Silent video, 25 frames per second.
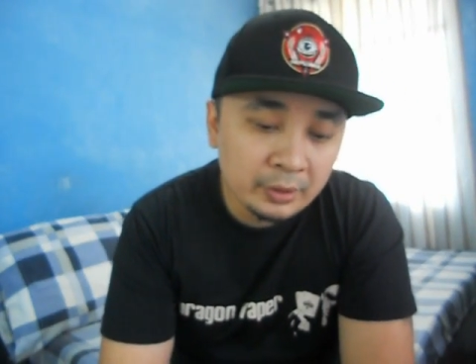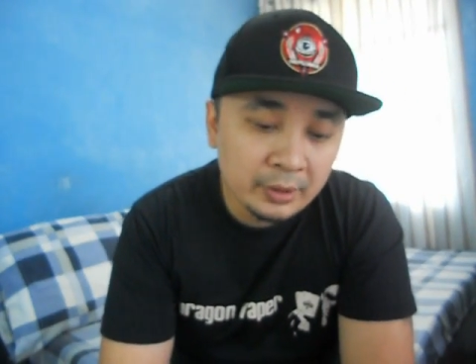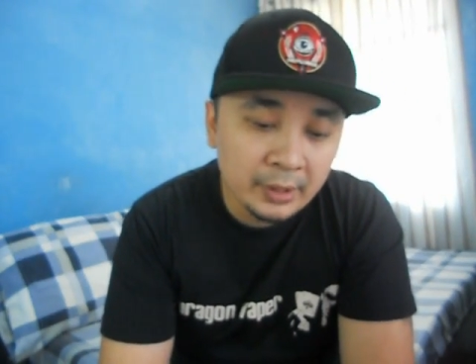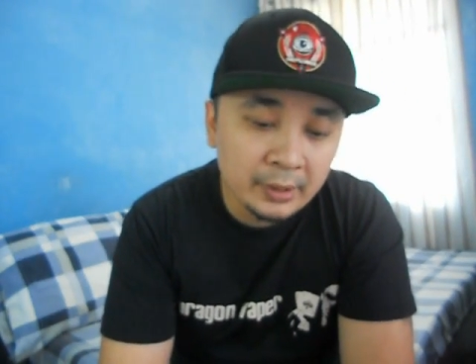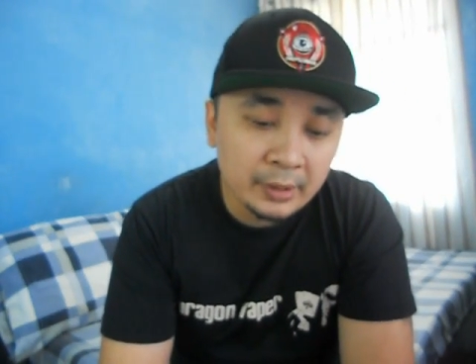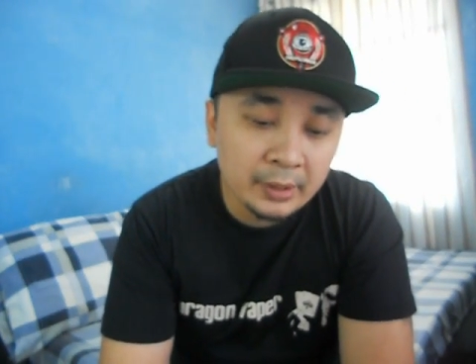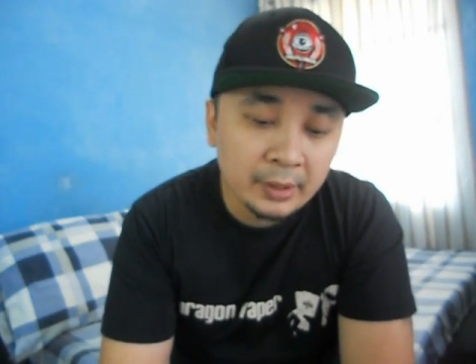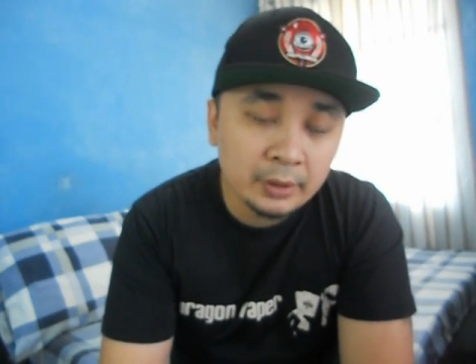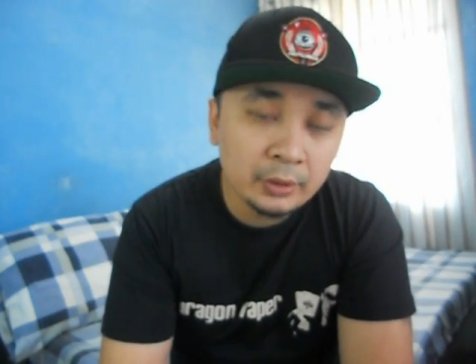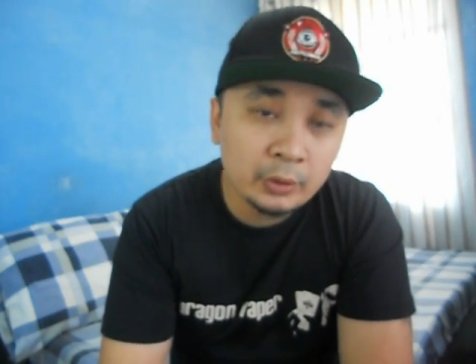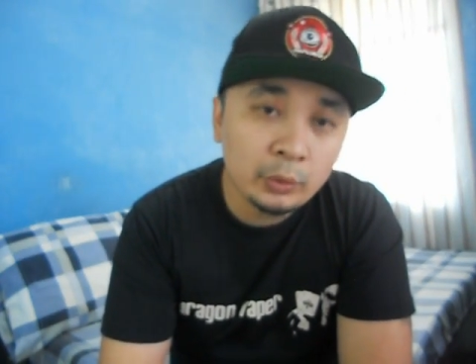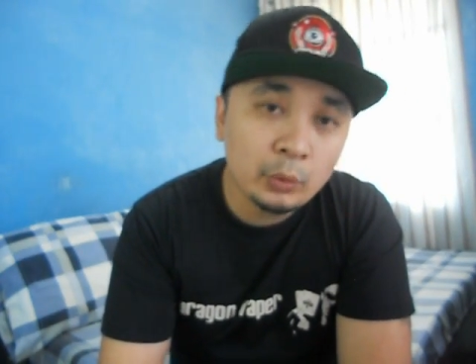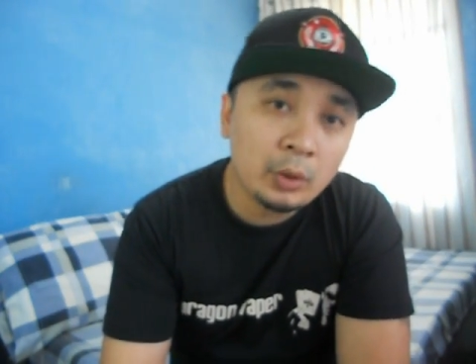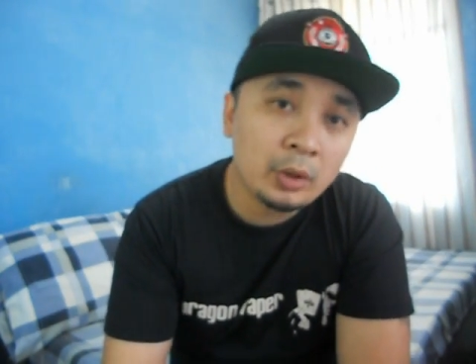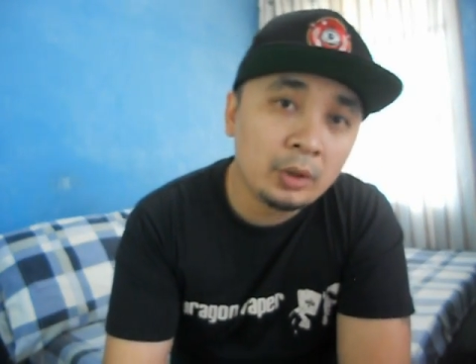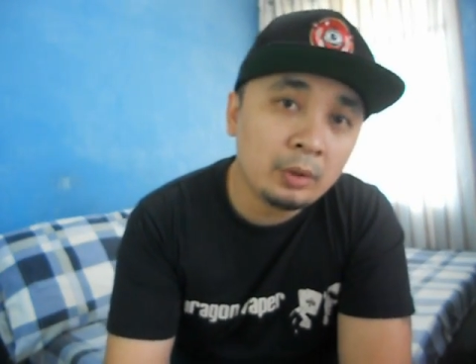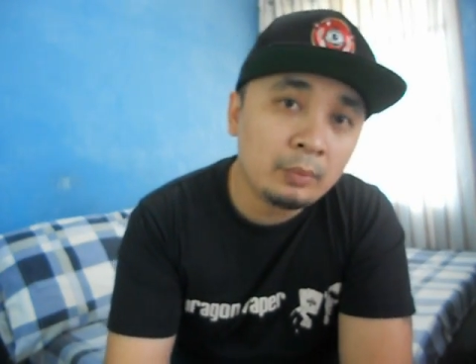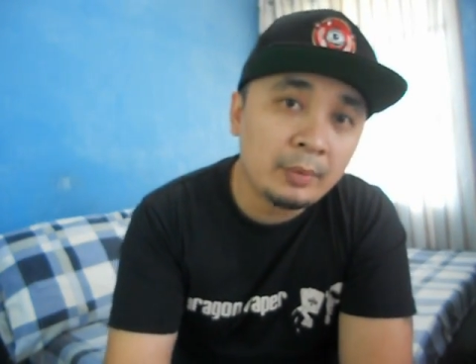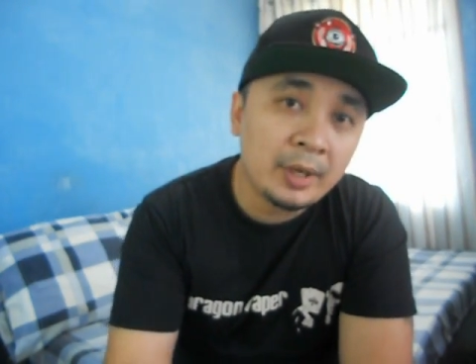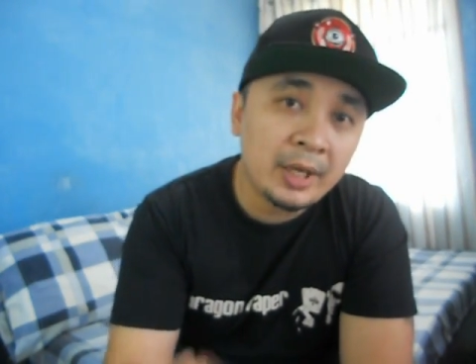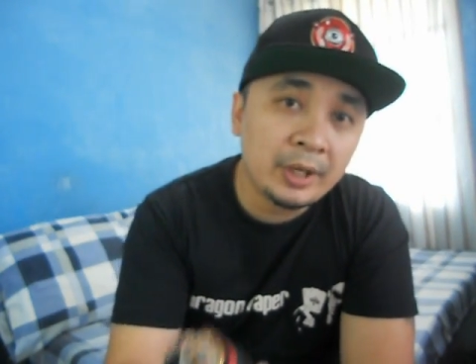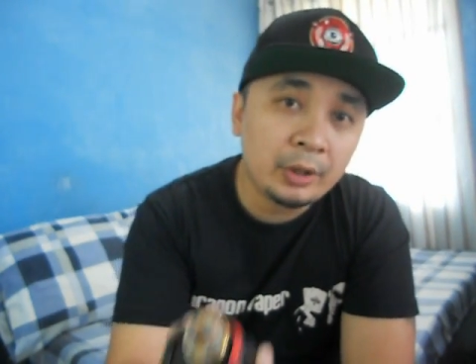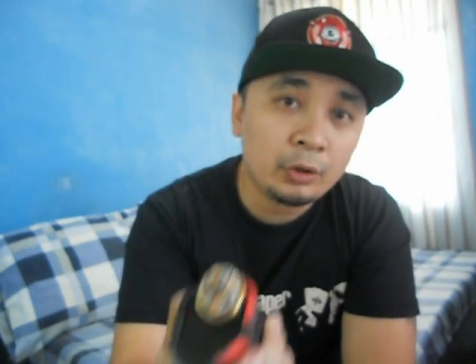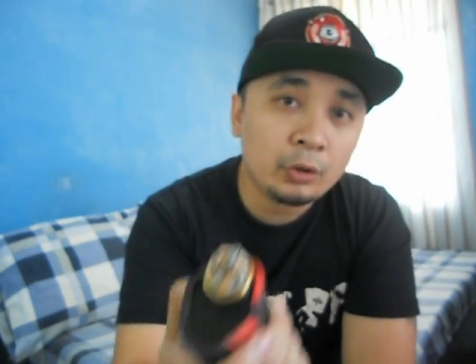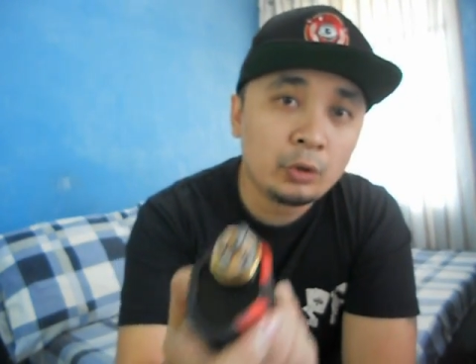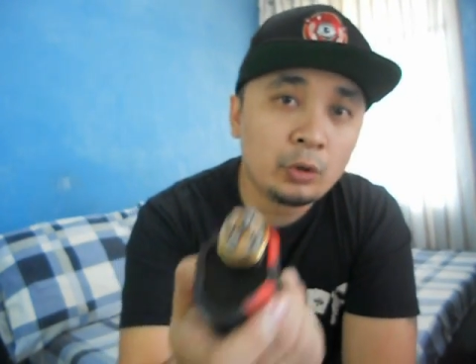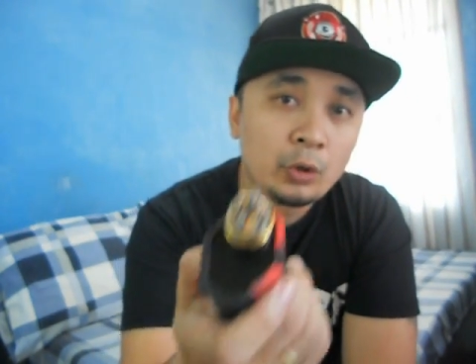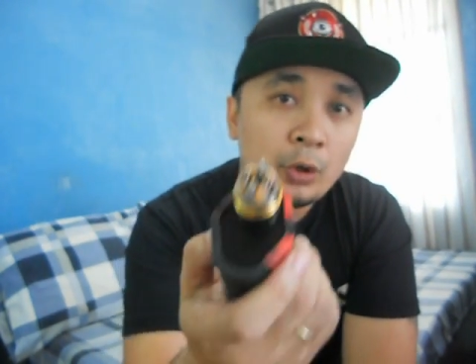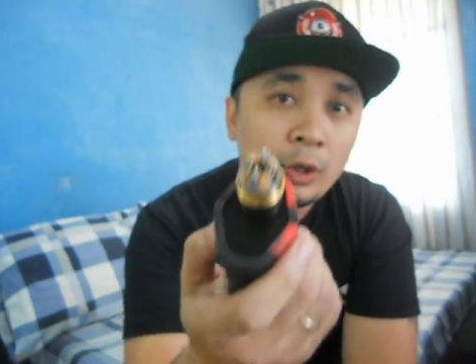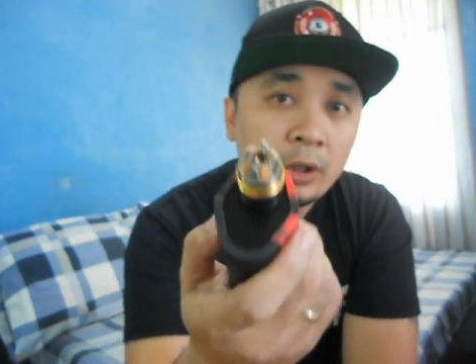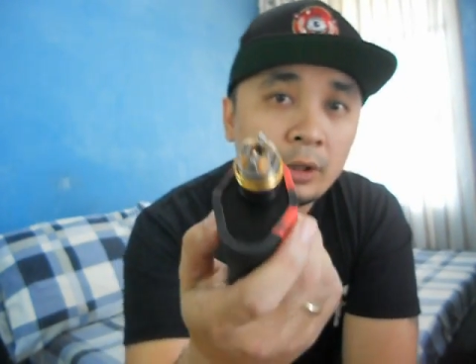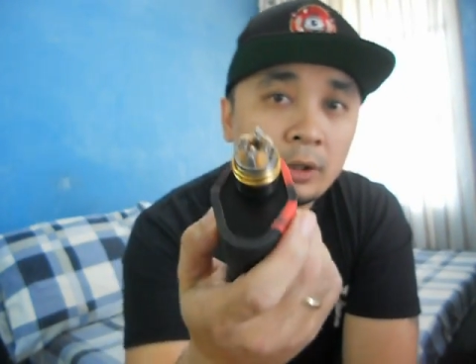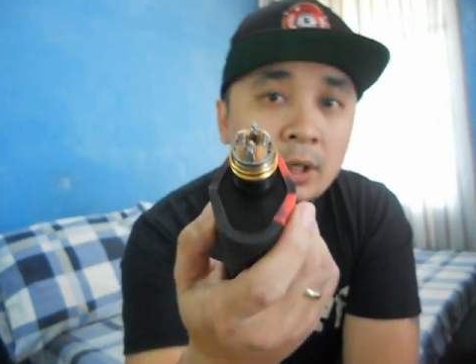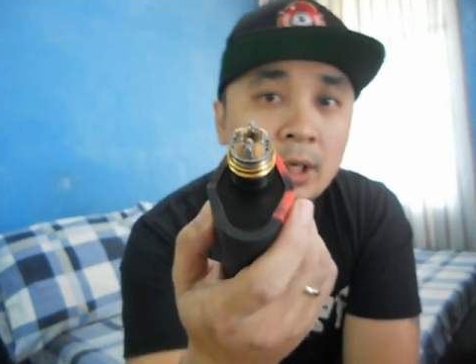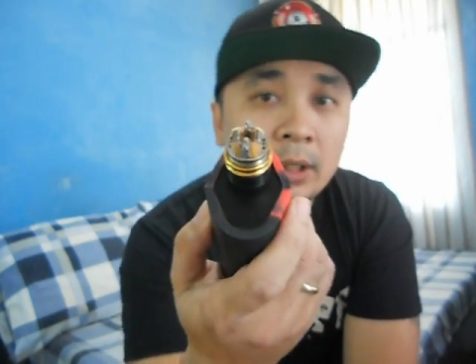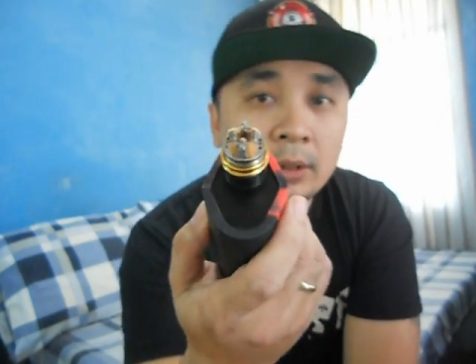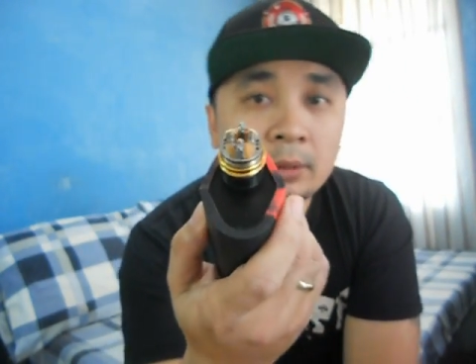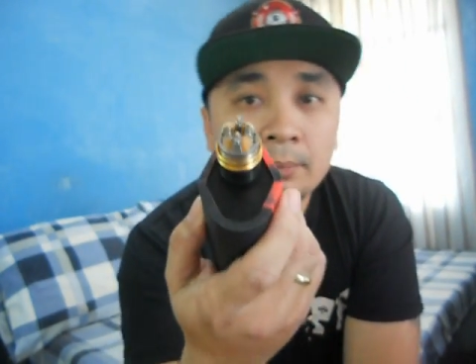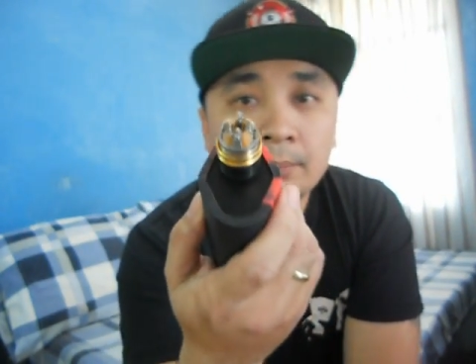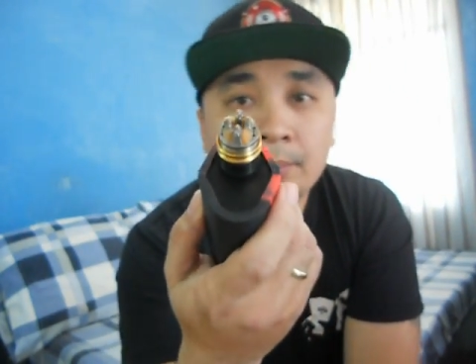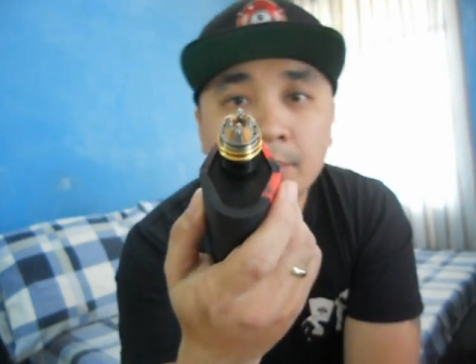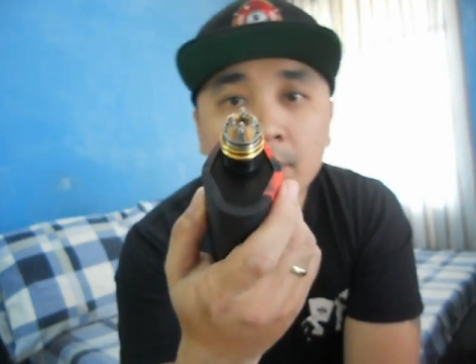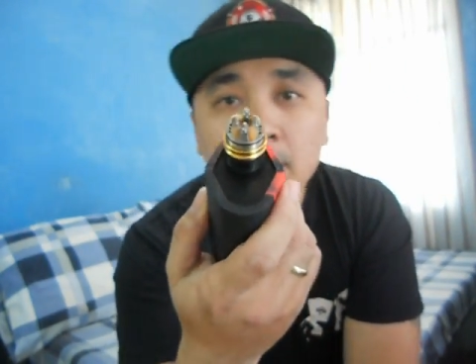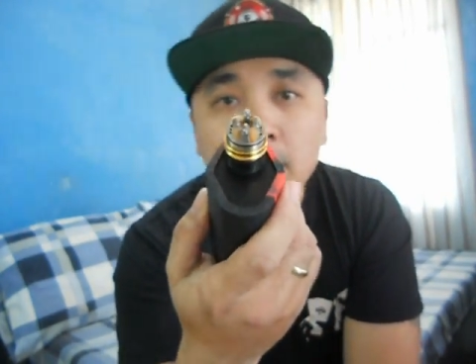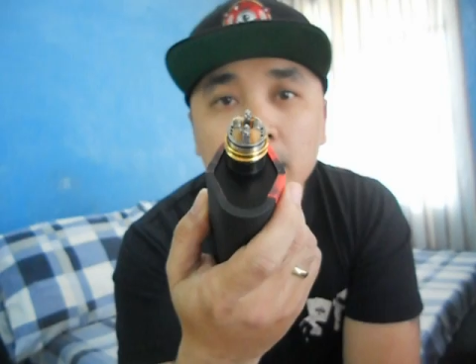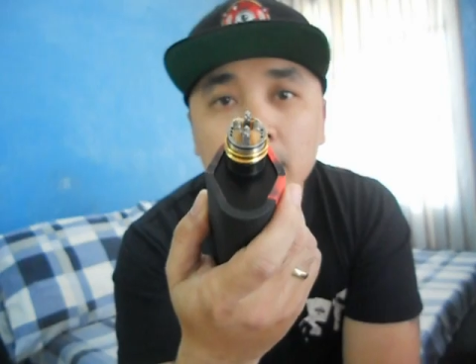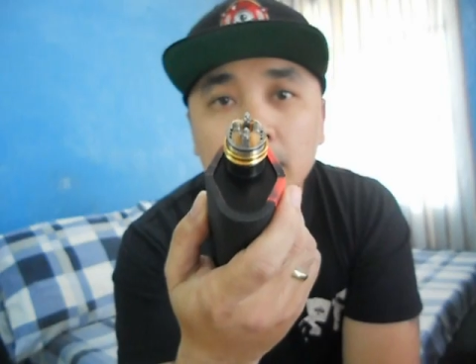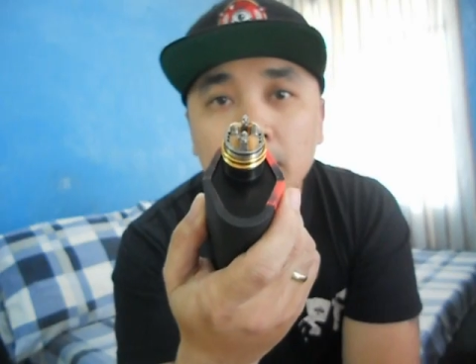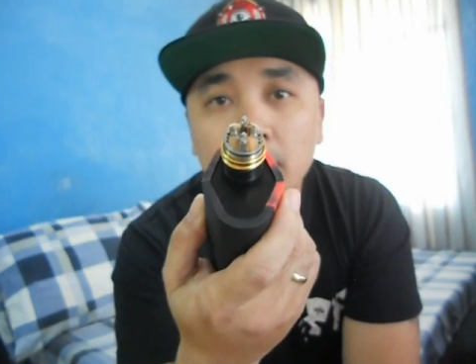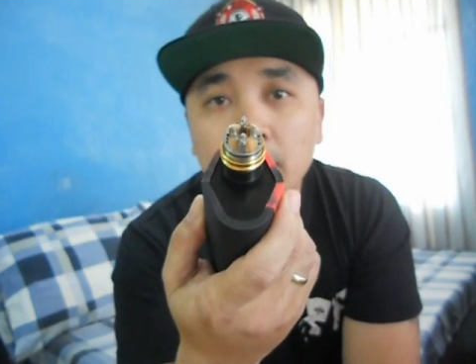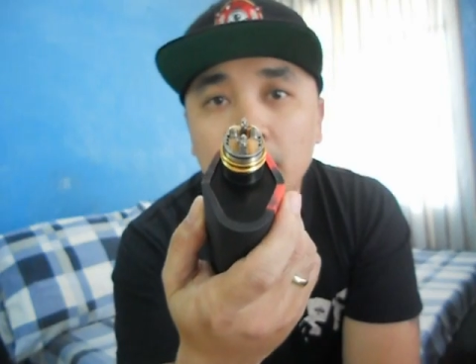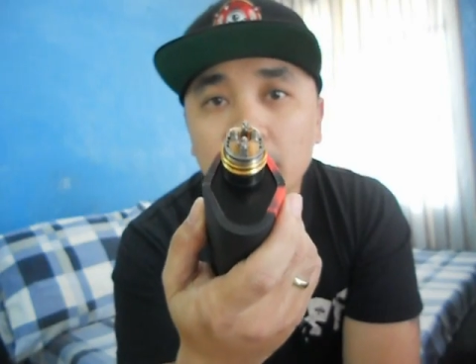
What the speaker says: I did a dual microcoil cotton build